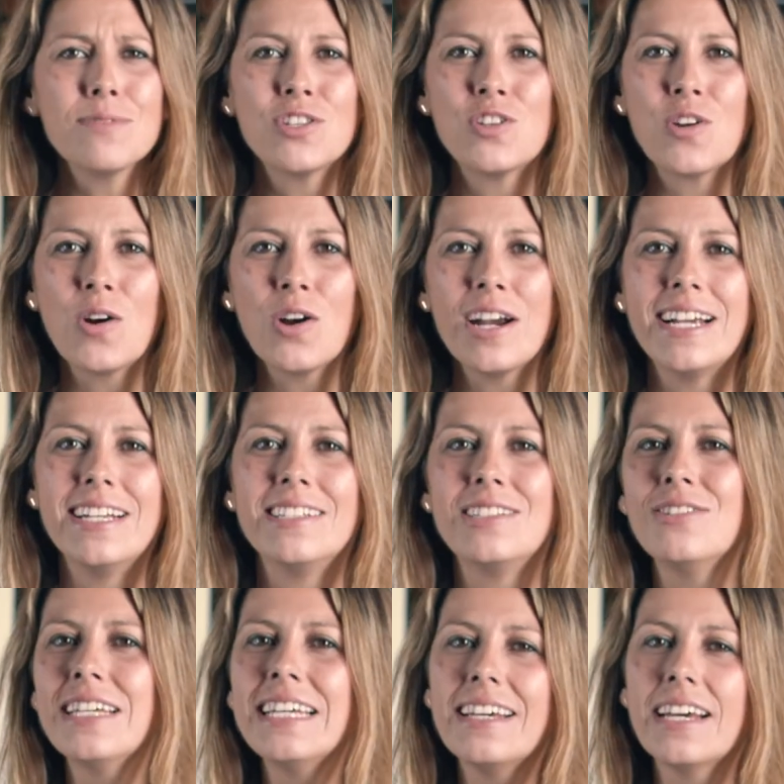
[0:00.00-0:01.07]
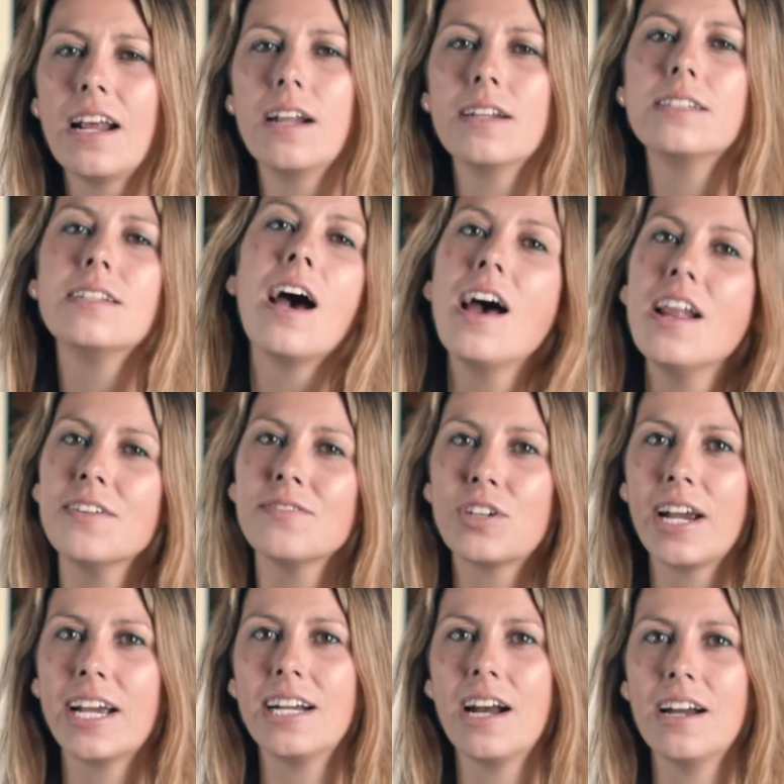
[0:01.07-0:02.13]
stories. Mm. You can get out a ton of
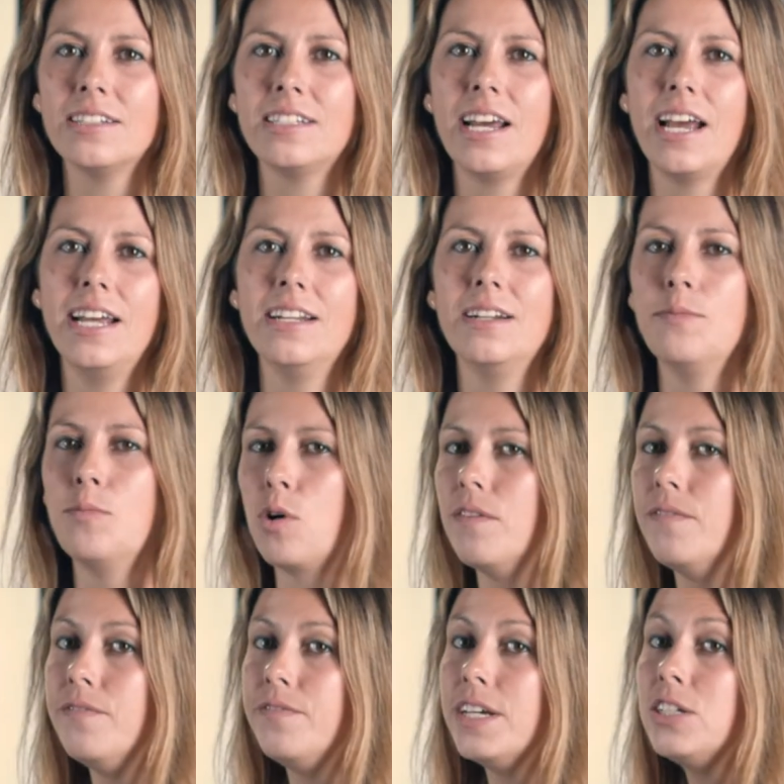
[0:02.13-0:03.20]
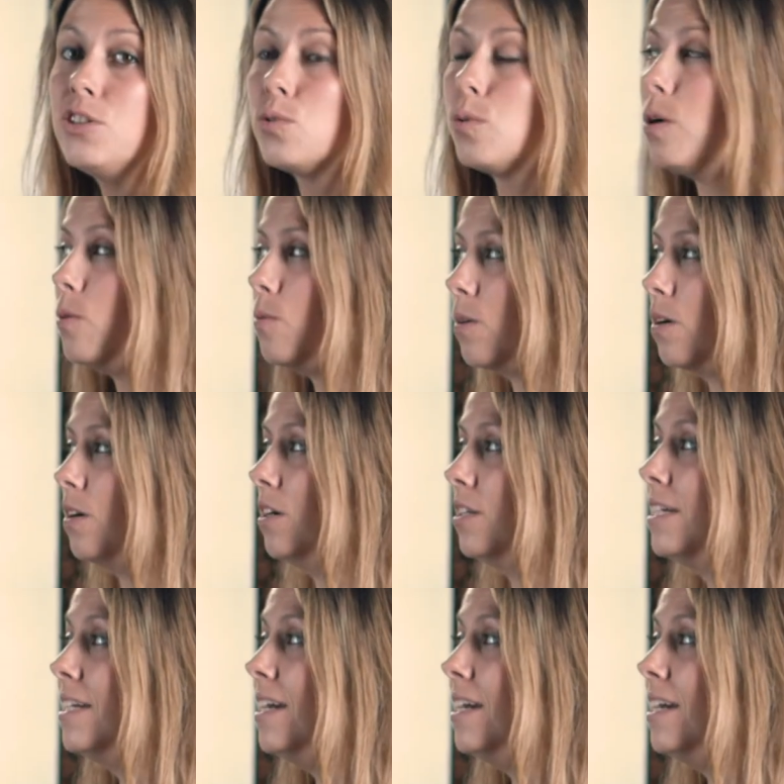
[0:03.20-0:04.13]
great content in a more visual world,